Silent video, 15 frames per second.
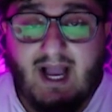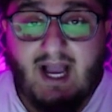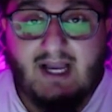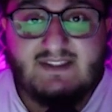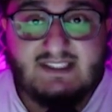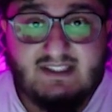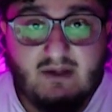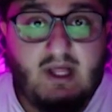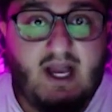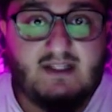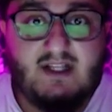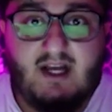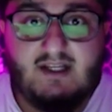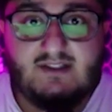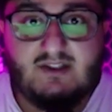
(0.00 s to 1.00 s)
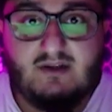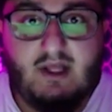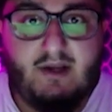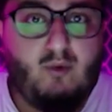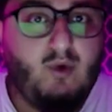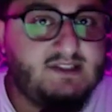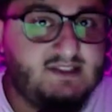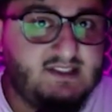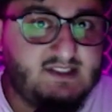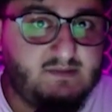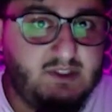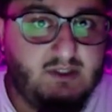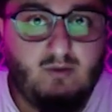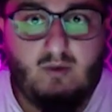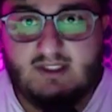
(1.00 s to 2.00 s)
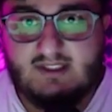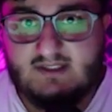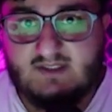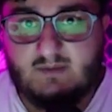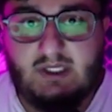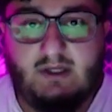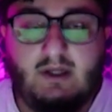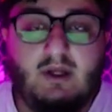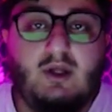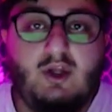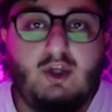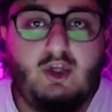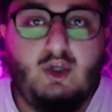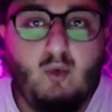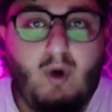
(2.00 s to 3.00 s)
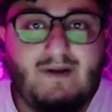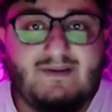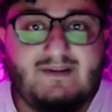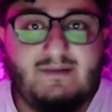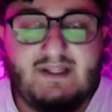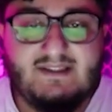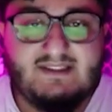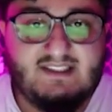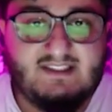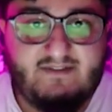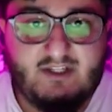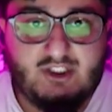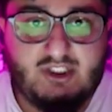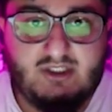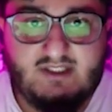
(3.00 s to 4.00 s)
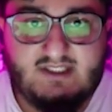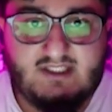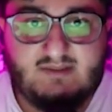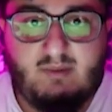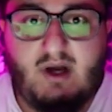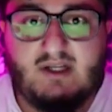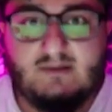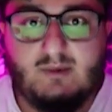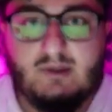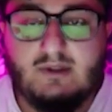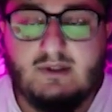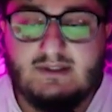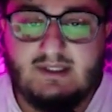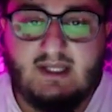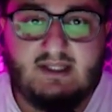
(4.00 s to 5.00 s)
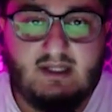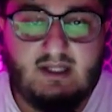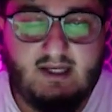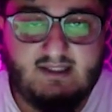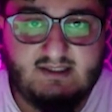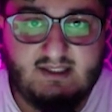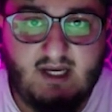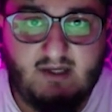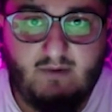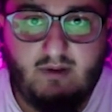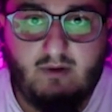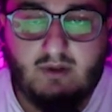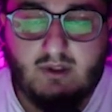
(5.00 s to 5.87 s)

I've still had clients that are like, what does this mean and what does this mean? You want to make this as frictionless as possible to get the client to sign with you.